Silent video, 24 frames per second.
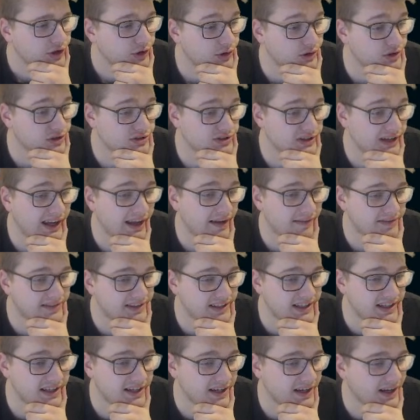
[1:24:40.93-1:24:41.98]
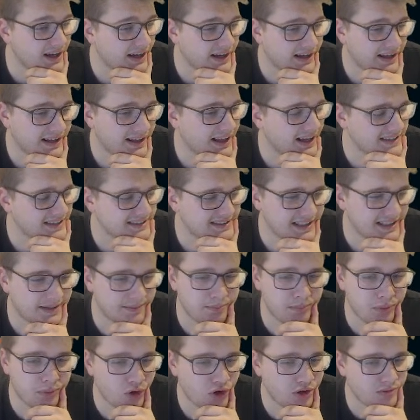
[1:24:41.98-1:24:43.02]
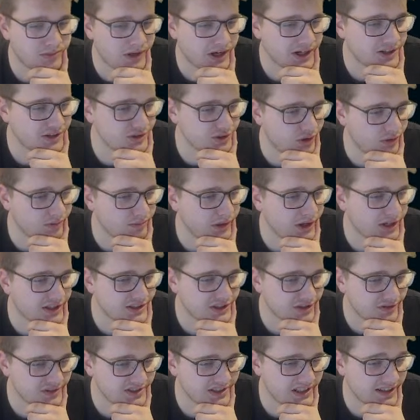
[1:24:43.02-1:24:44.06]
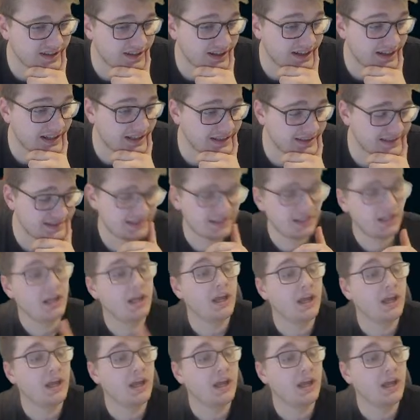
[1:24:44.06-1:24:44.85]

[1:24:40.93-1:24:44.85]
You also have the classic block non-Microsoft signed DLLs,